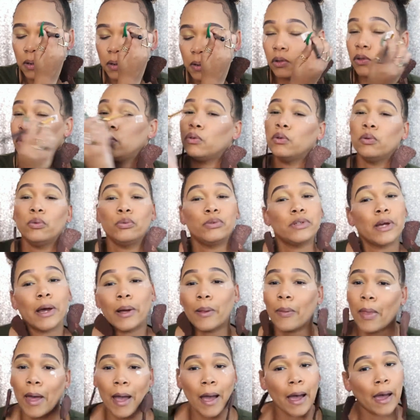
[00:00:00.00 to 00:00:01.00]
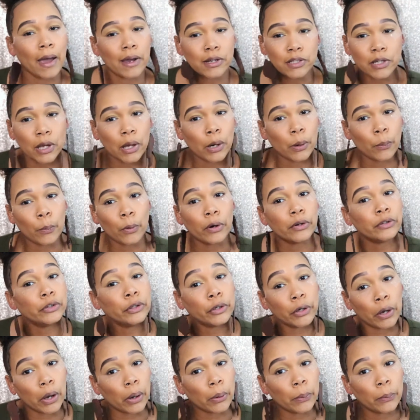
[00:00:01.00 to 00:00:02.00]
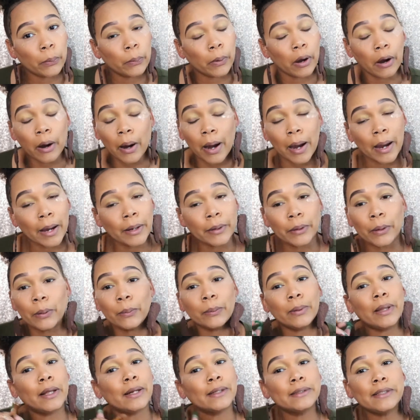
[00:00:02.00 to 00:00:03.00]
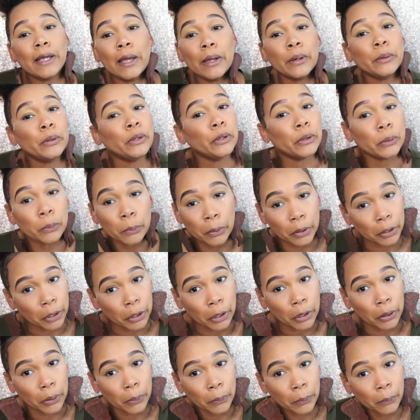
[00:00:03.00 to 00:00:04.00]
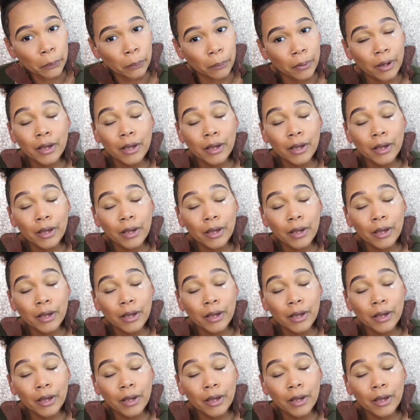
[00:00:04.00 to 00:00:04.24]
You tell the eyeshadow where to go, all right? Don't let it tell you where to go.